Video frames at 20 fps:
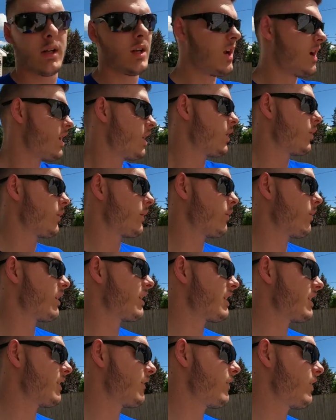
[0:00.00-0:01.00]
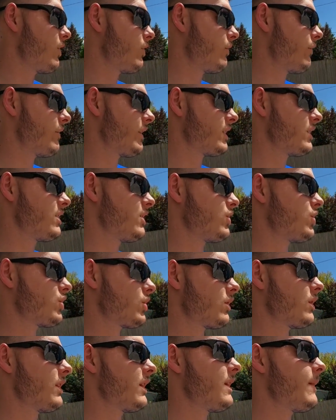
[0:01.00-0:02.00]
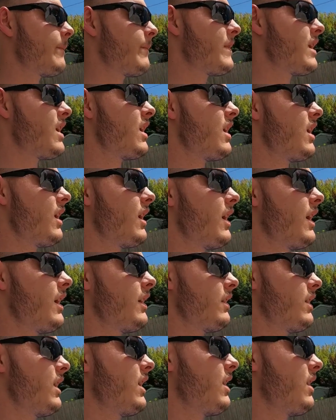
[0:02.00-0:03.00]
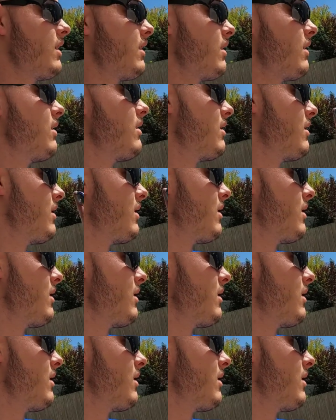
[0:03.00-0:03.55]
but we will get that vehicle fixed here shortly. And then